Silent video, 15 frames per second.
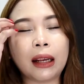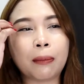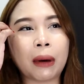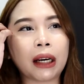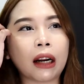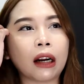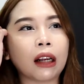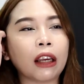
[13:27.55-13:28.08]
Like
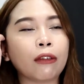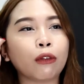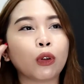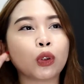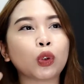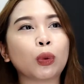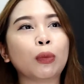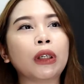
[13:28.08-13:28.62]
parang if
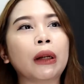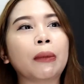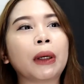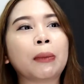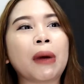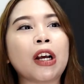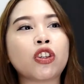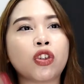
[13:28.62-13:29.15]
gusto mo
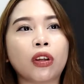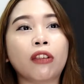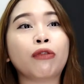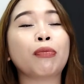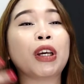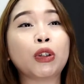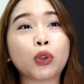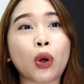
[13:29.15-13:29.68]
namang ma-achieve,
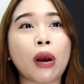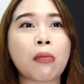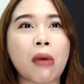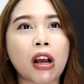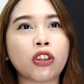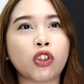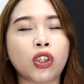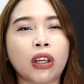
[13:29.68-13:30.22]
may gusto kang
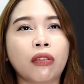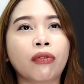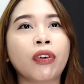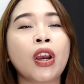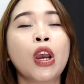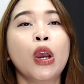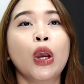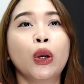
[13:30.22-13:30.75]
ma-achieve,
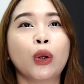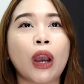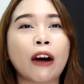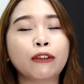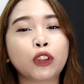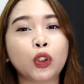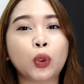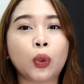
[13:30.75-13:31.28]
you
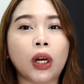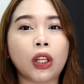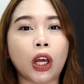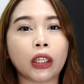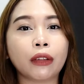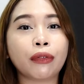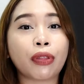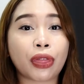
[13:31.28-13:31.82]
have to do a
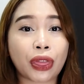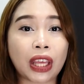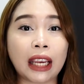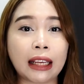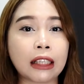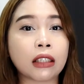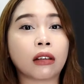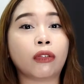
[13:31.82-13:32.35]
lot of
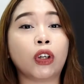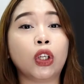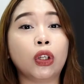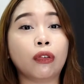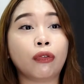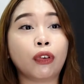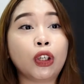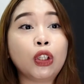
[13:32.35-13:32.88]
things for
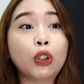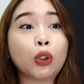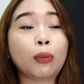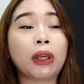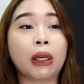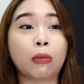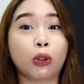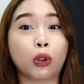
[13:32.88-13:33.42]
you to
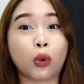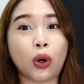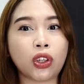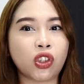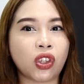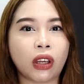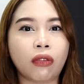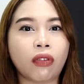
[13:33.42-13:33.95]
be able to
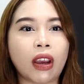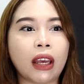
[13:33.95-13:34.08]
achieve